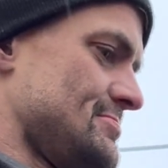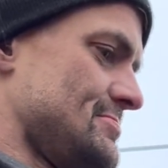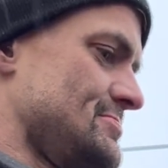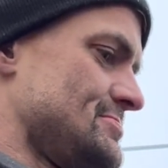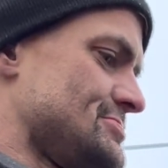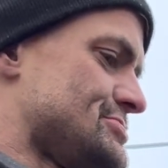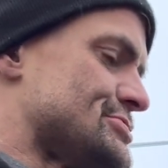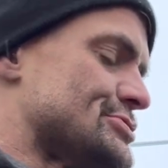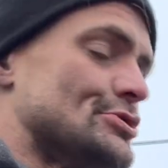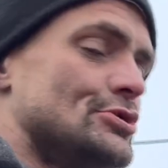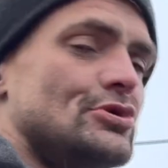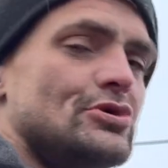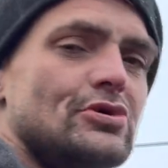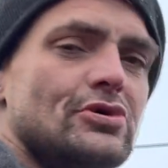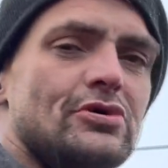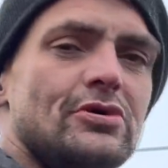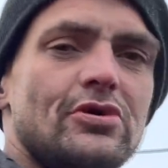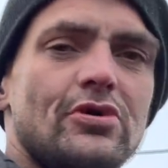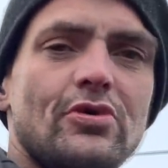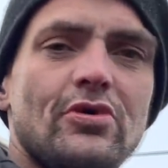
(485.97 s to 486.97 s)

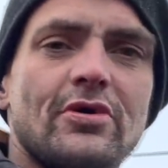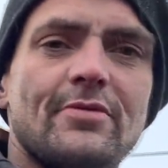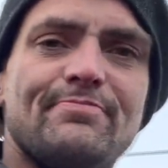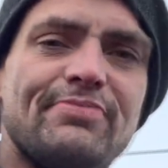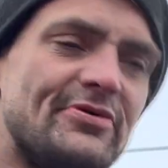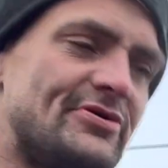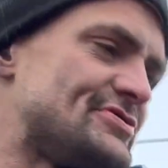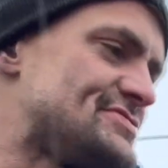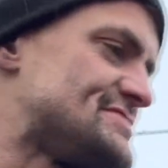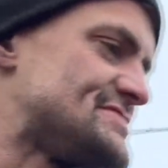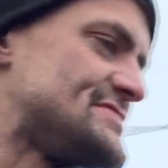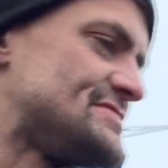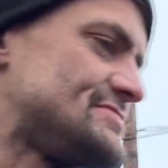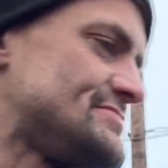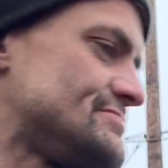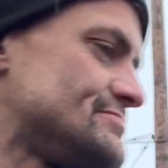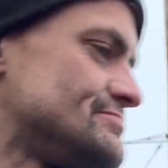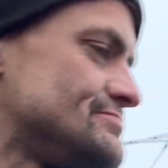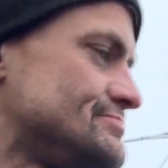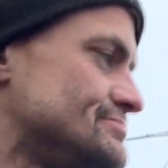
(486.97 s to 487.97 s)
soul or person,
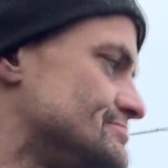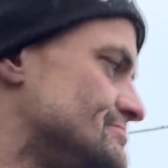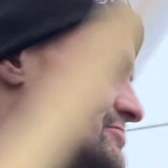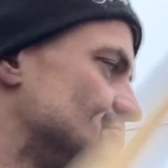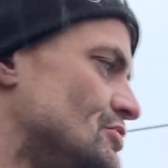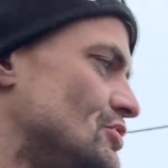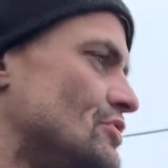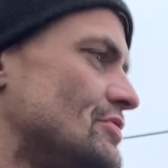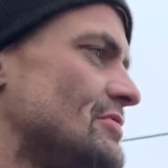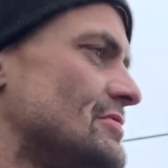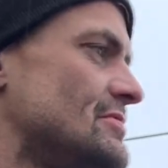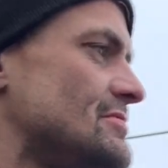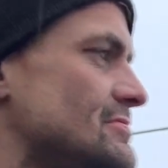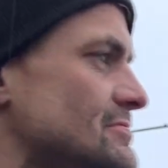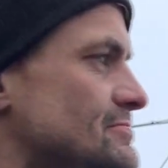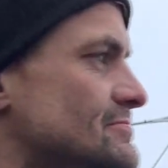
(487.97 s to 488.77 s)
or